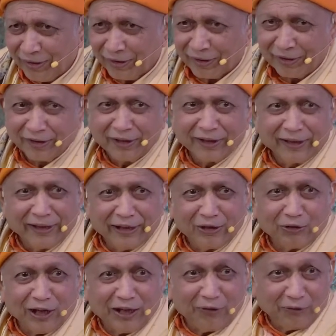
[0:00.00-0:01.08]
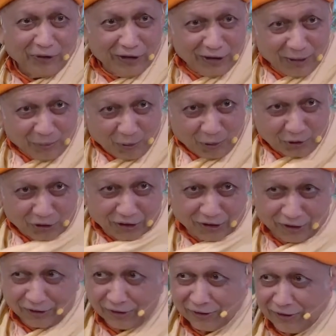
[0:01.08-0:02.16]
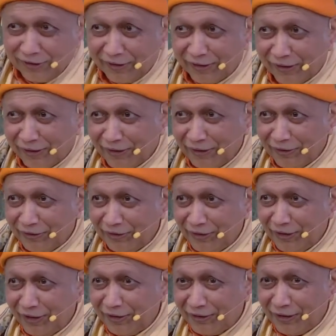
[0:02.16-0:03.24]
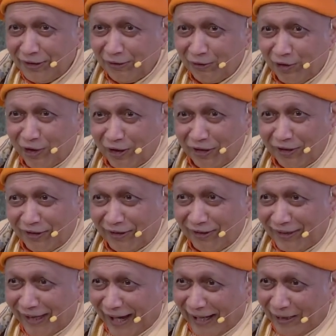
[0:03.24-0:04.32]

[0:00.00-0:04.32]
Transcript: Mm. His wife is opposite. Uh, she doesn't want